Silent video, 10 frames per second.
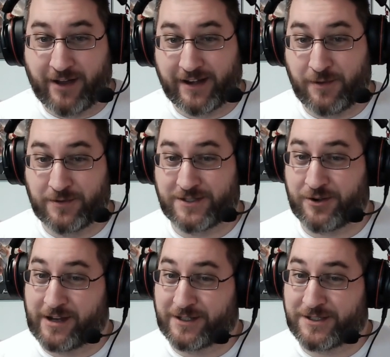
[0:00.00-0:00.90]
and I was
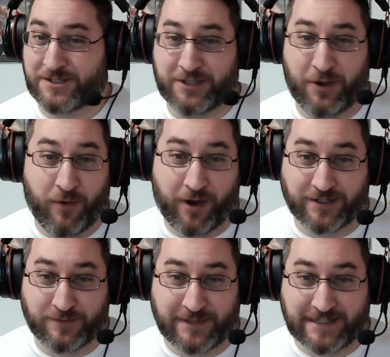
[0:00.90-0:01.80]
trying so hard
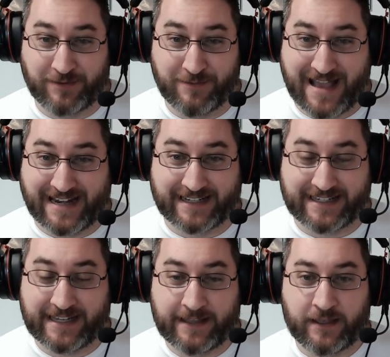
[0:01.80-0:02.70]
to be diplomatic,
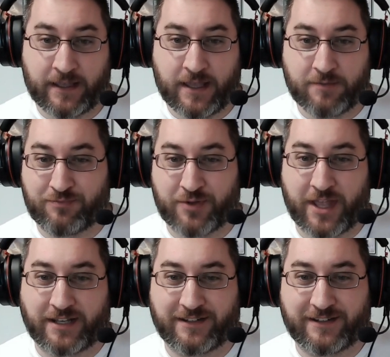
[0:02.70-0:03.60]

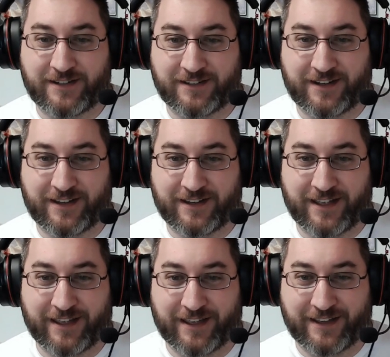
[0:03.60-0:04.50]
but
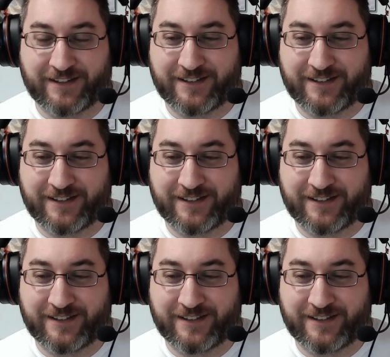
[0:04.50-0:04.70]
uh,